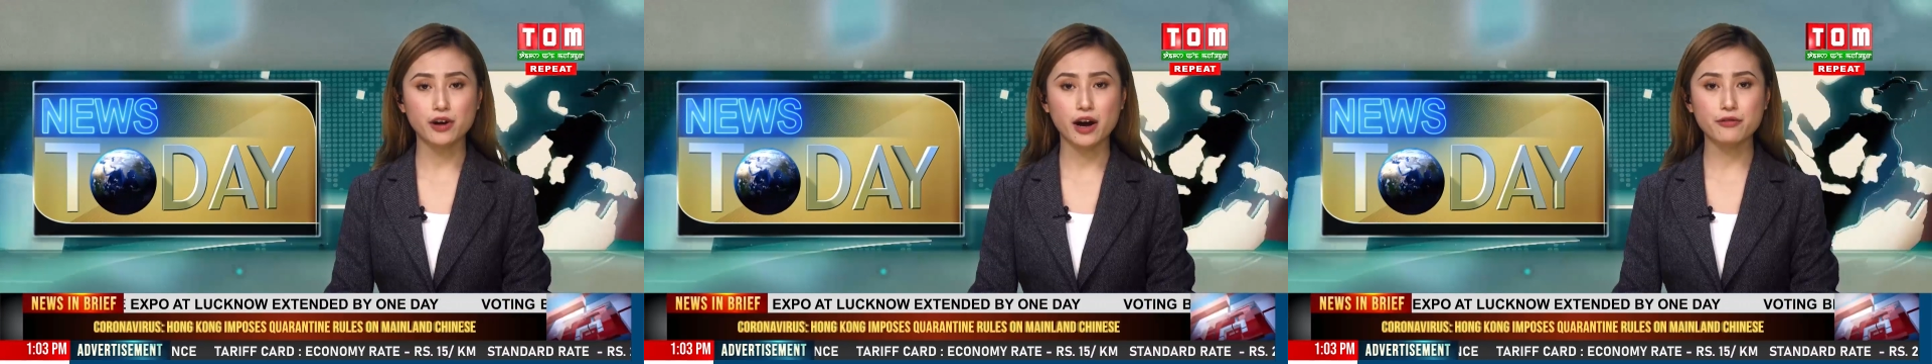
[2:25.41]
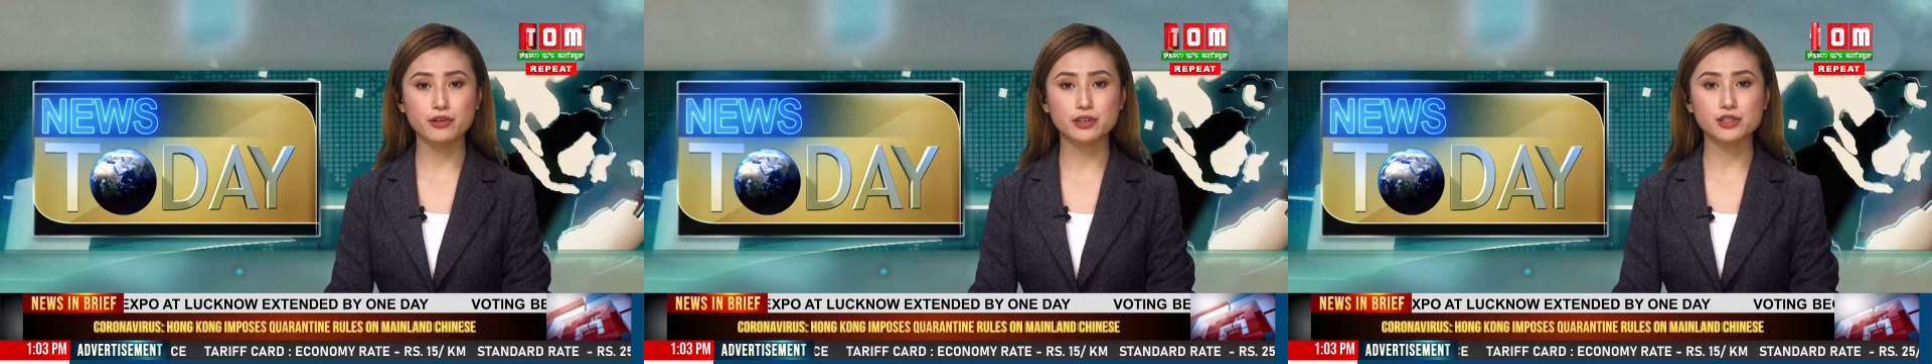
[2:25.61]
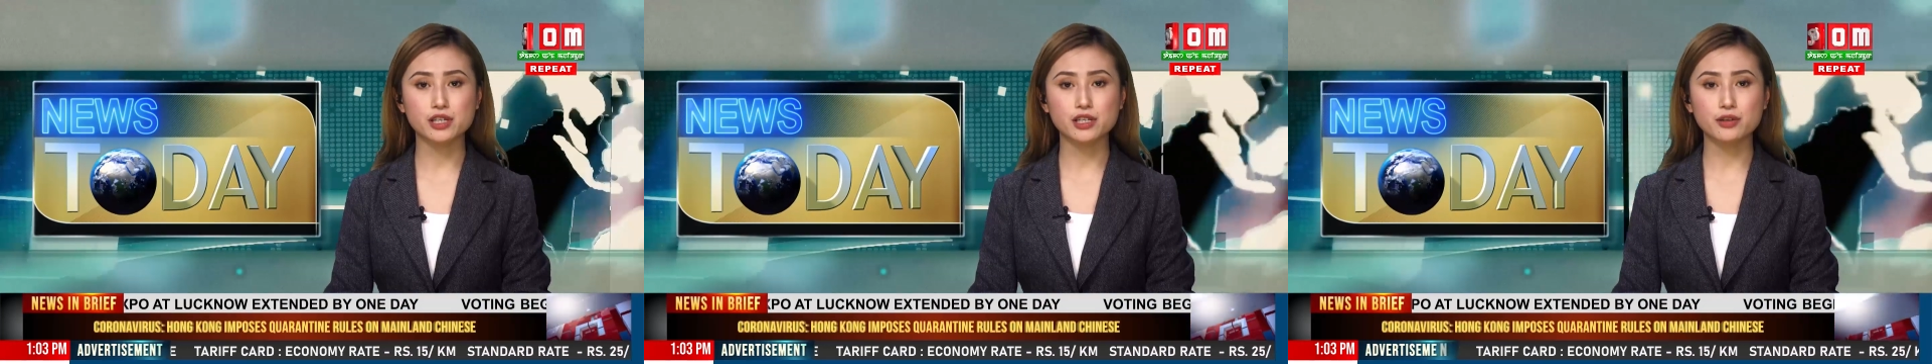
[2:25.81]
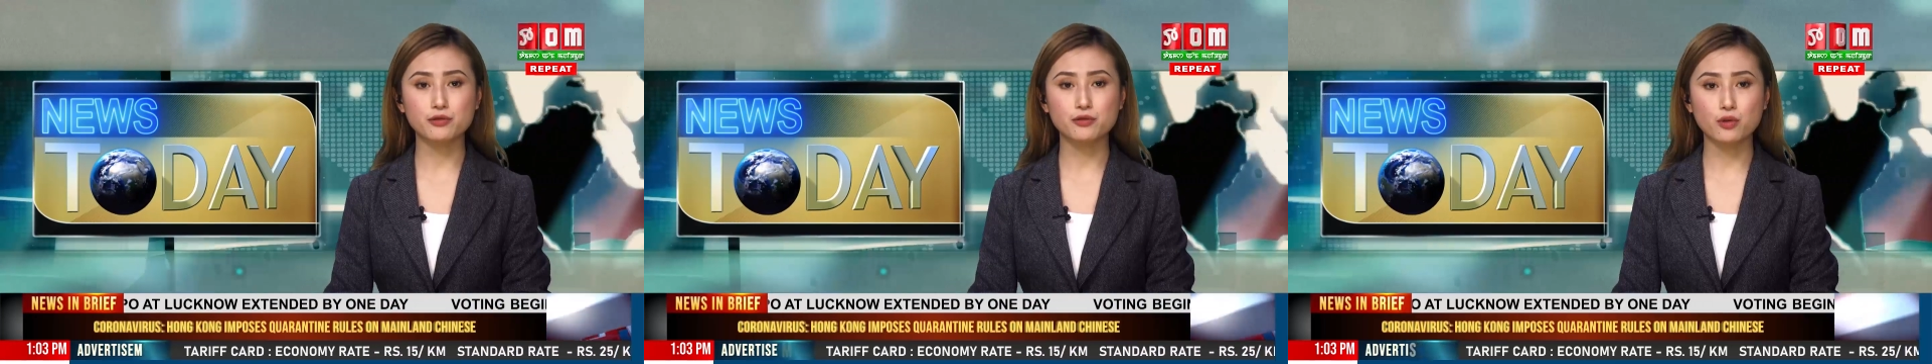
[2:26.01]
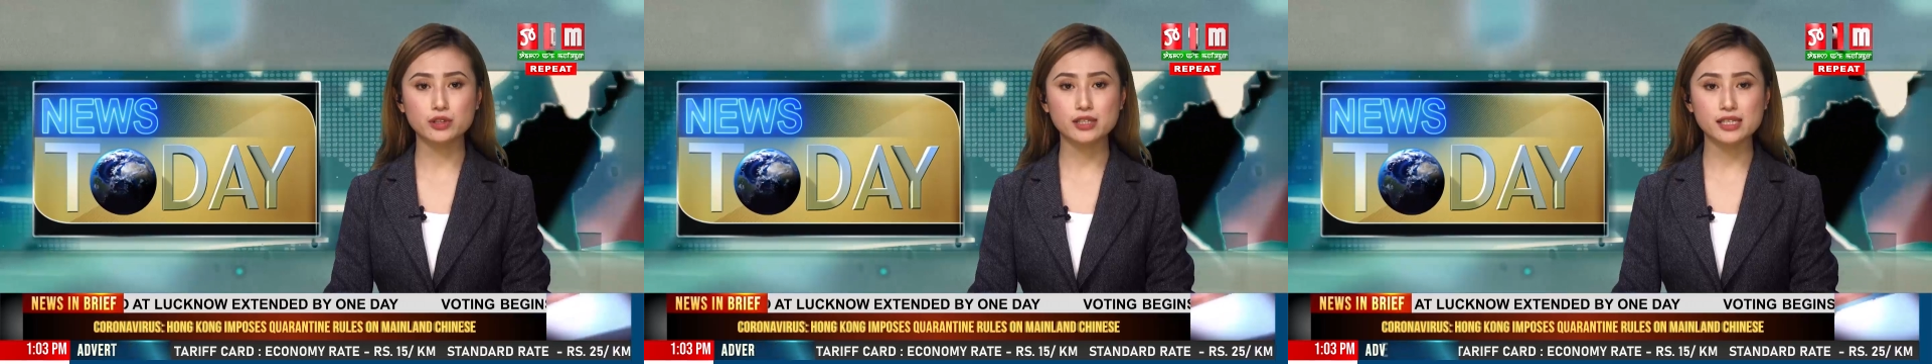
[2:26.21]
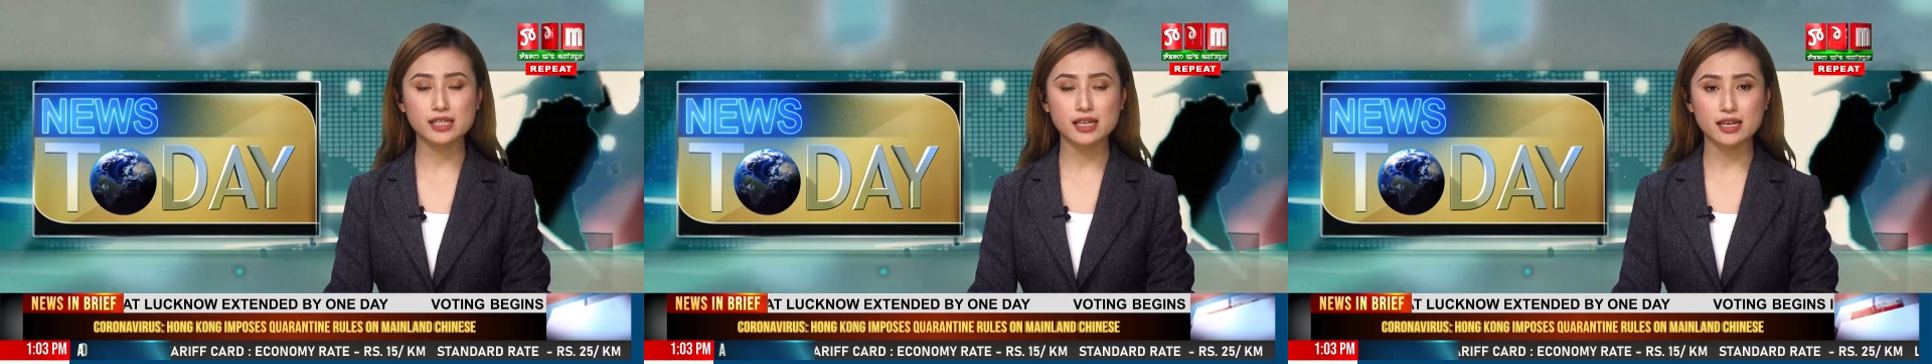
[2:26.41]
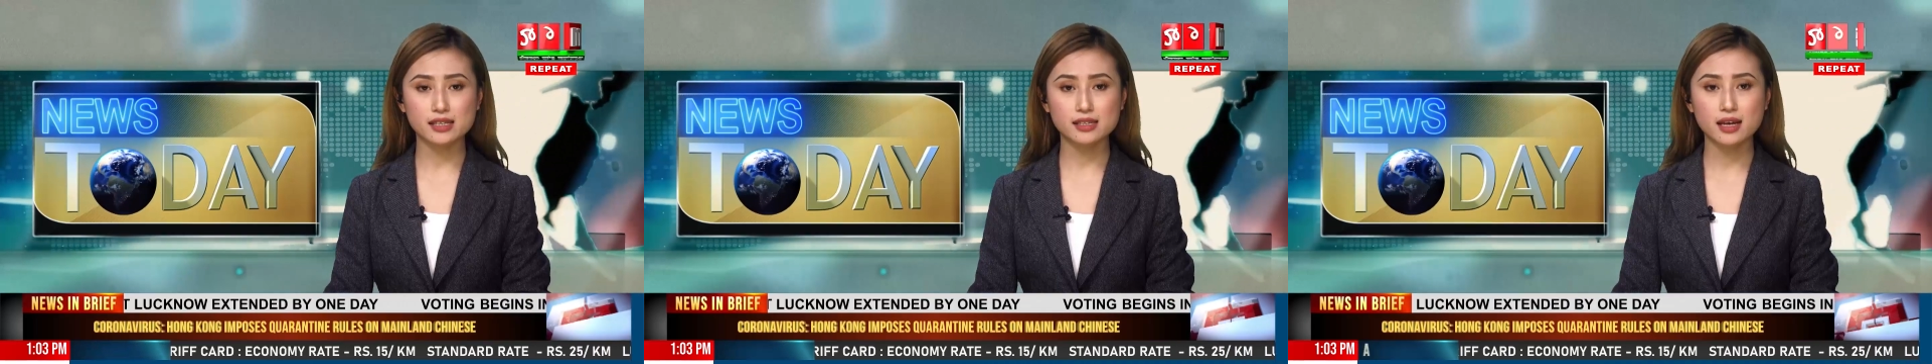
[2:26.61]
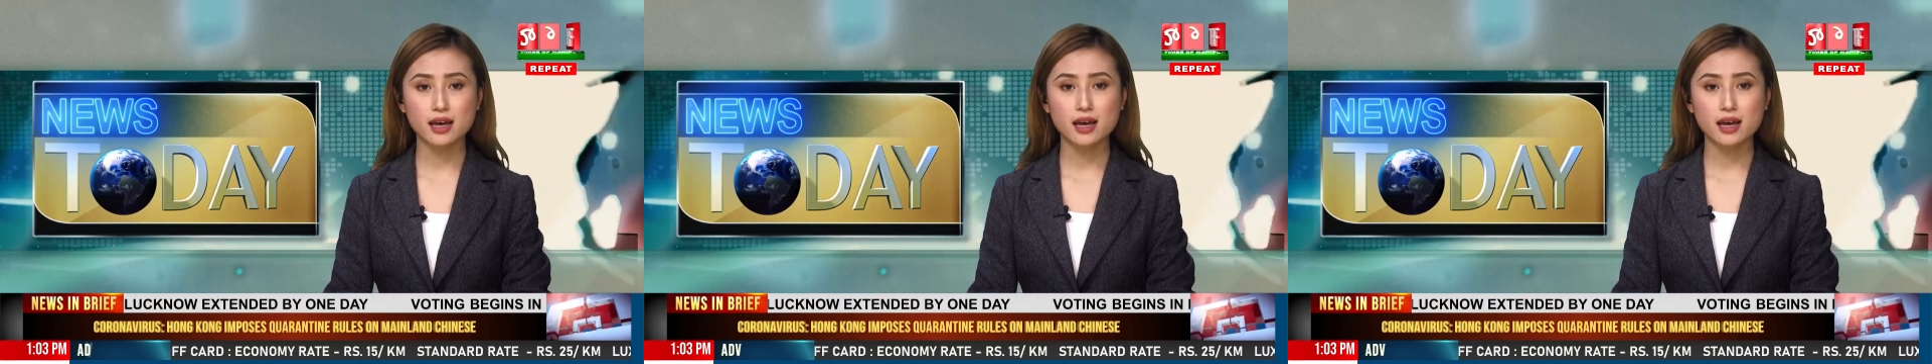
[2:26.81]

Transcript: five hundred forty-six,